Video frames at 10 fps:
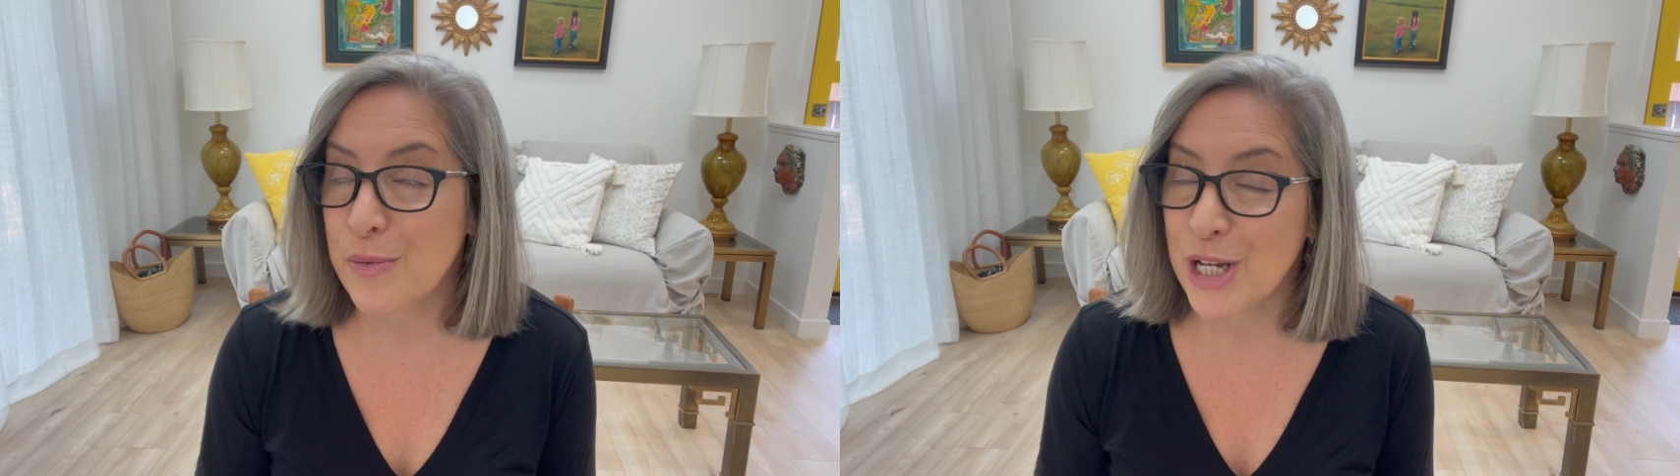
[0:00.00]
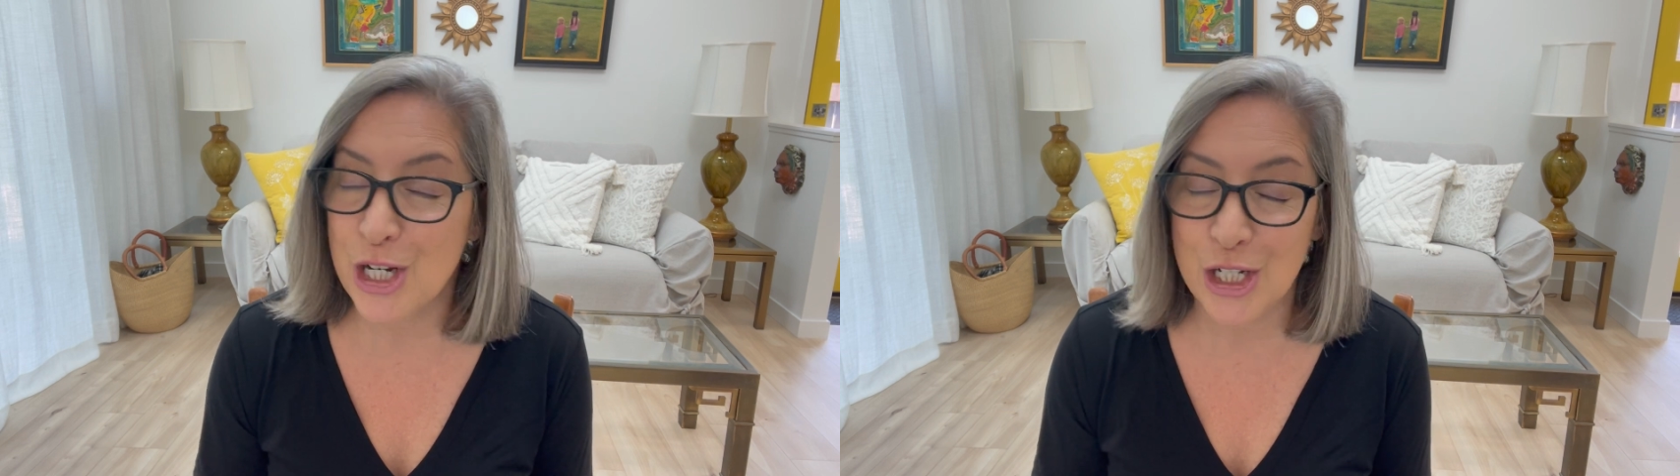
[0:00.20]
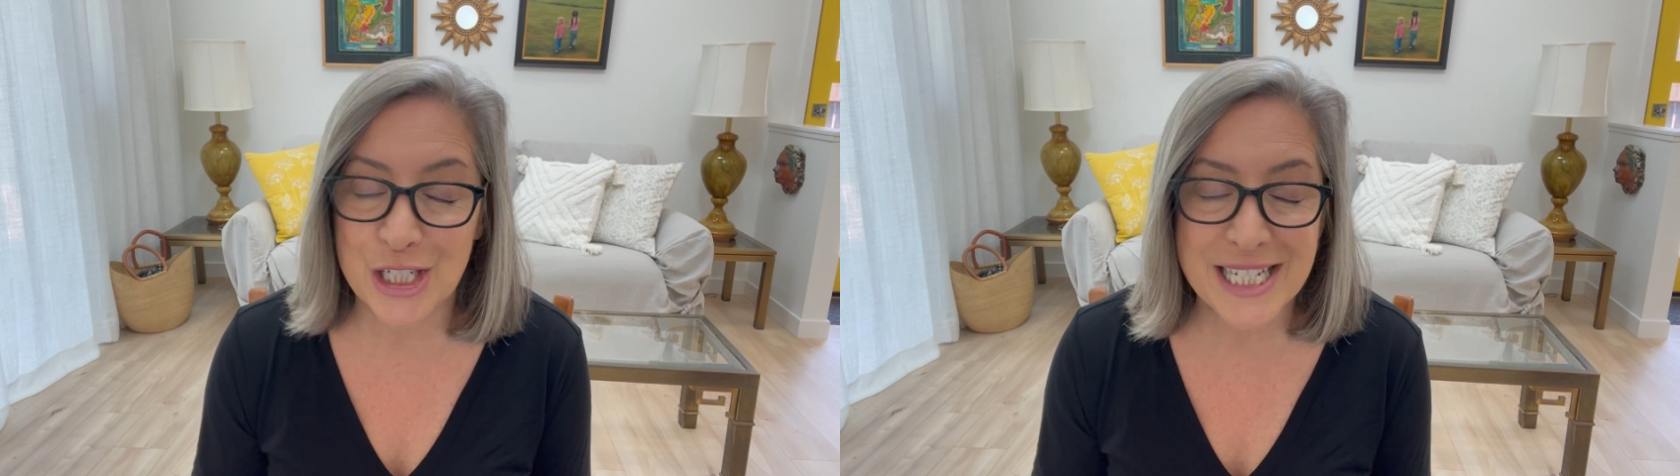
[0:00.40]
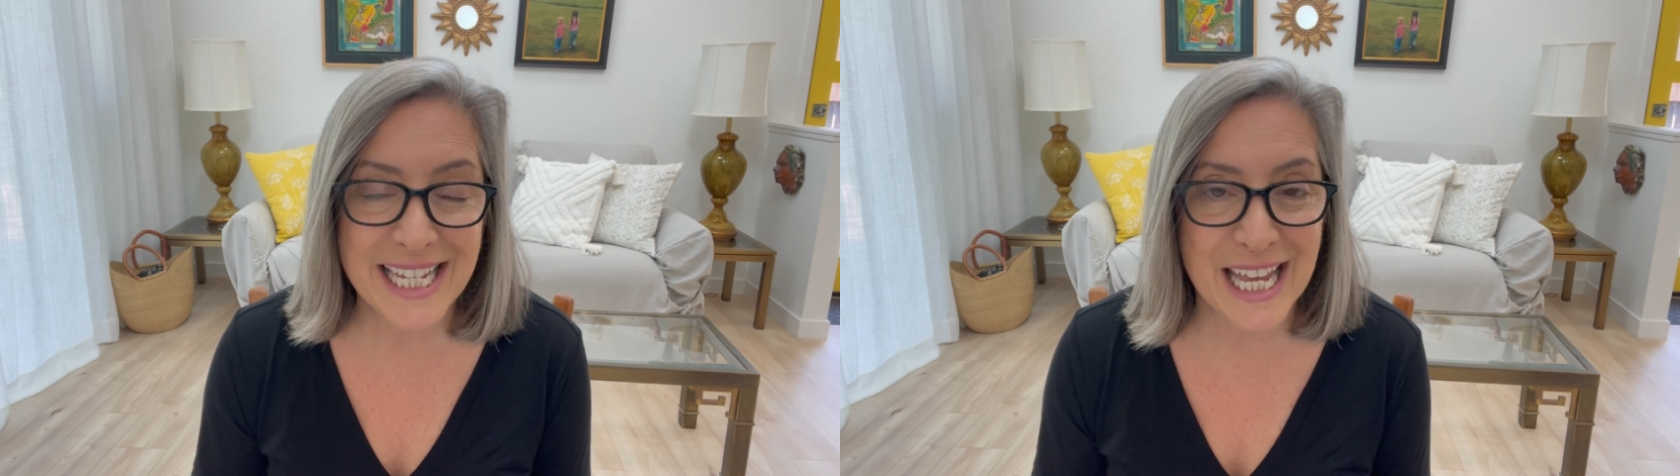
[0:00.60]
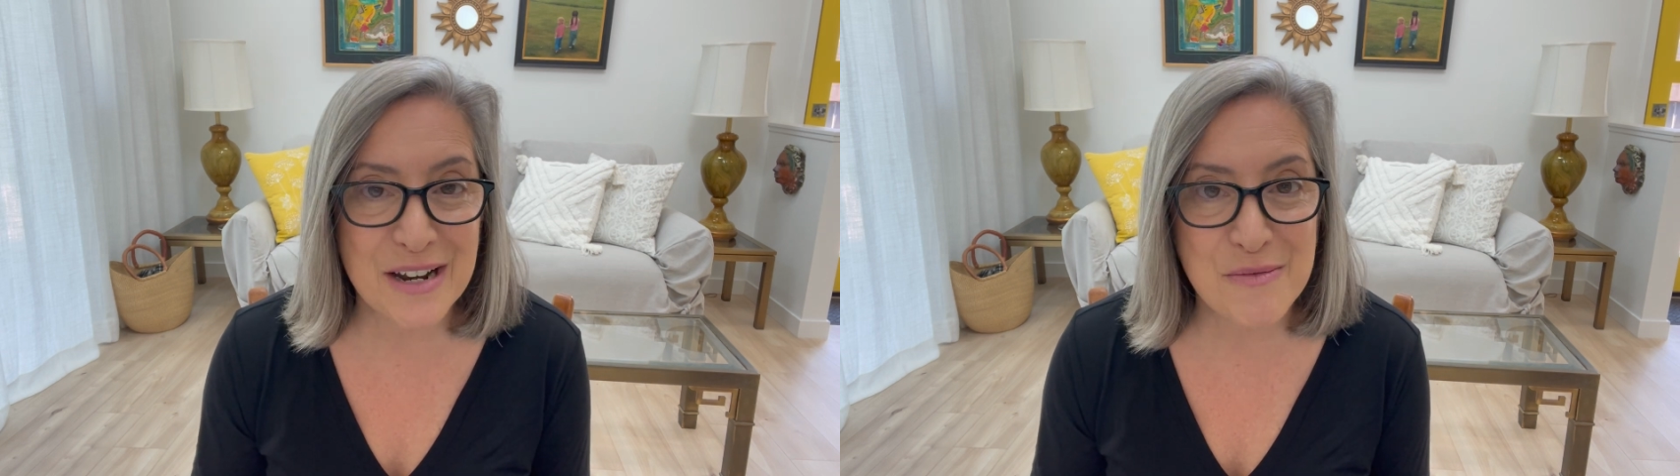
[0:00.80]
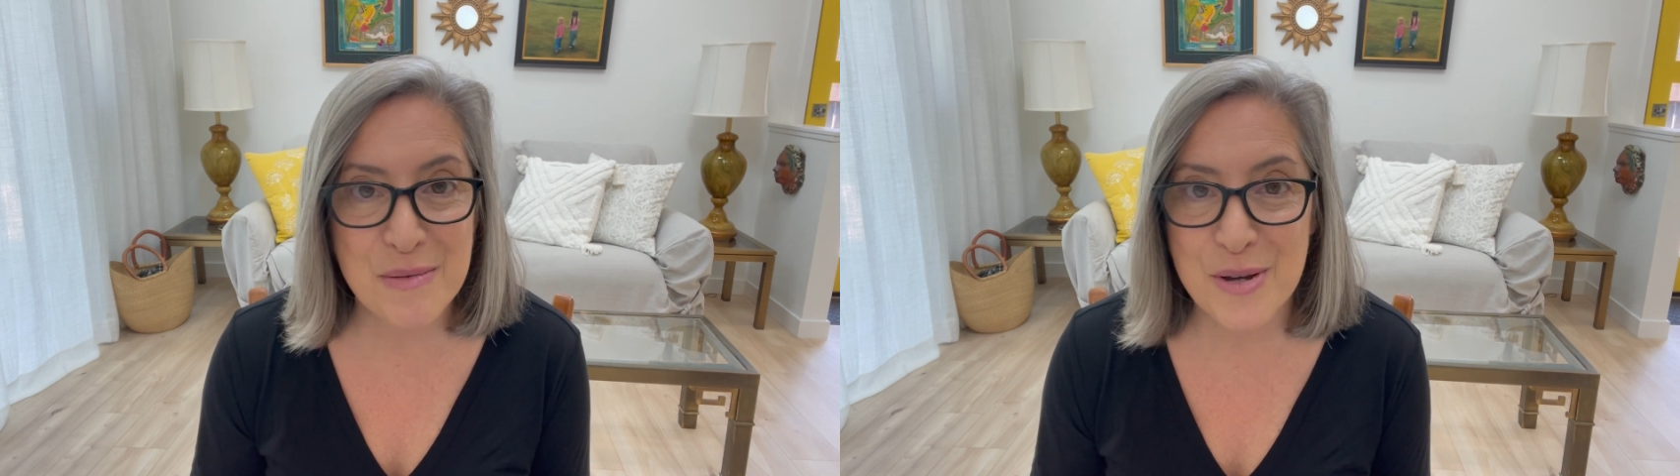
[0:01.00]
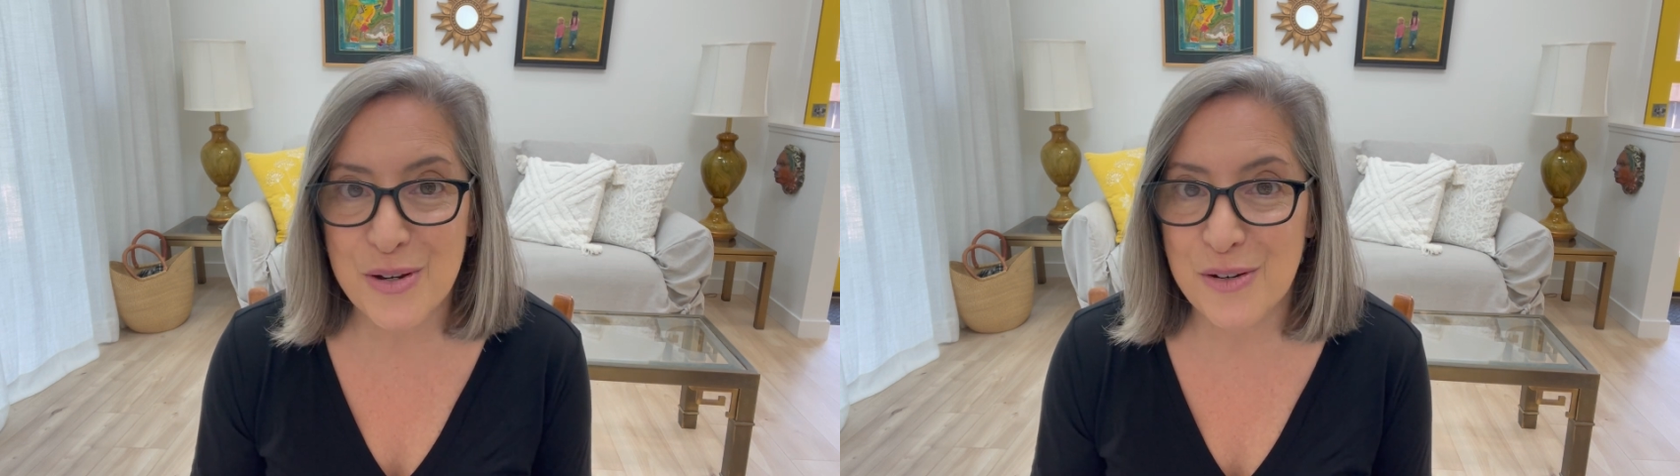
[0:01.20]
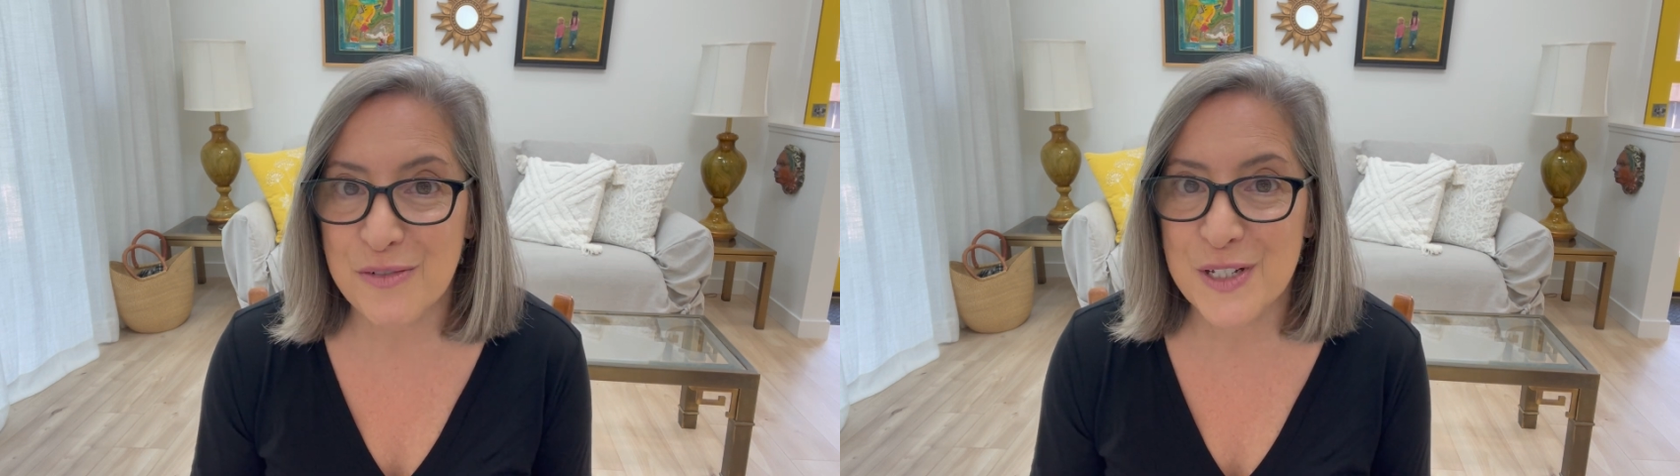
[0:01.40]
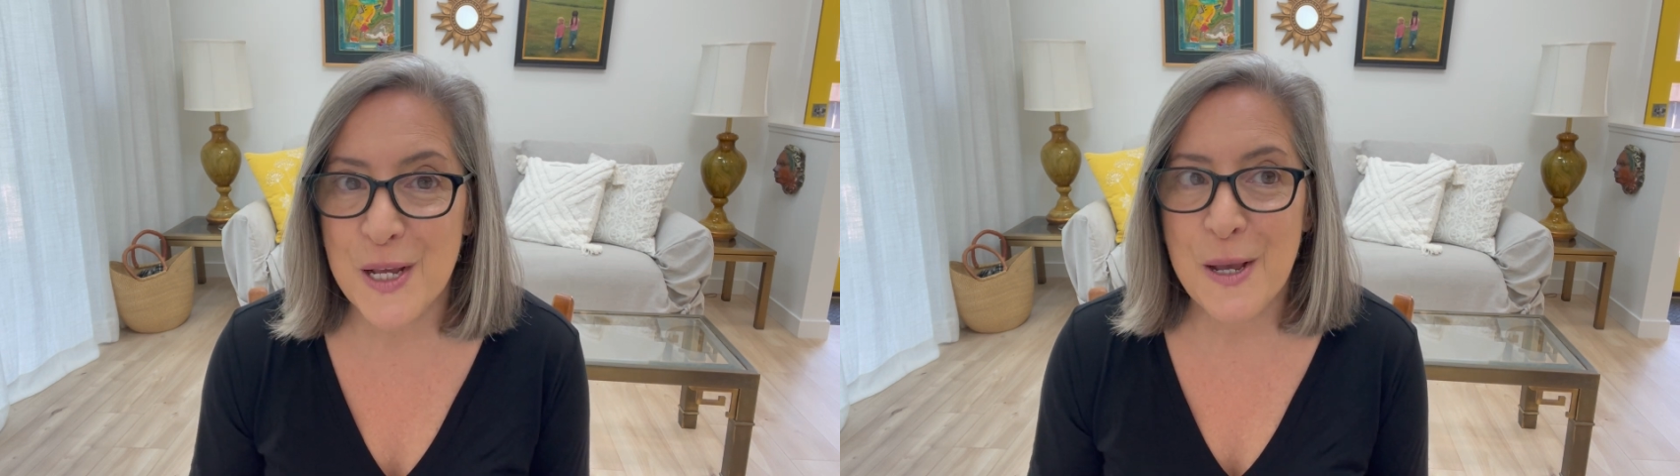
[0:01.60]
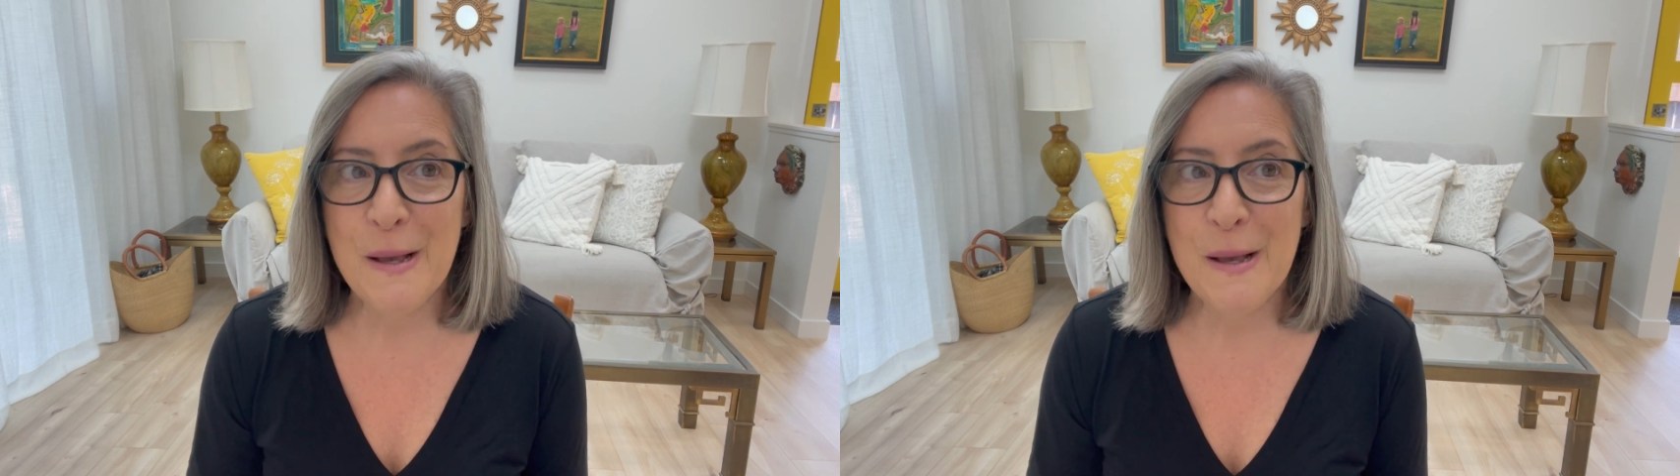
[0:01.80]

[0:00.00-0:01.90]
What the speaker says: We couldn't get it removed.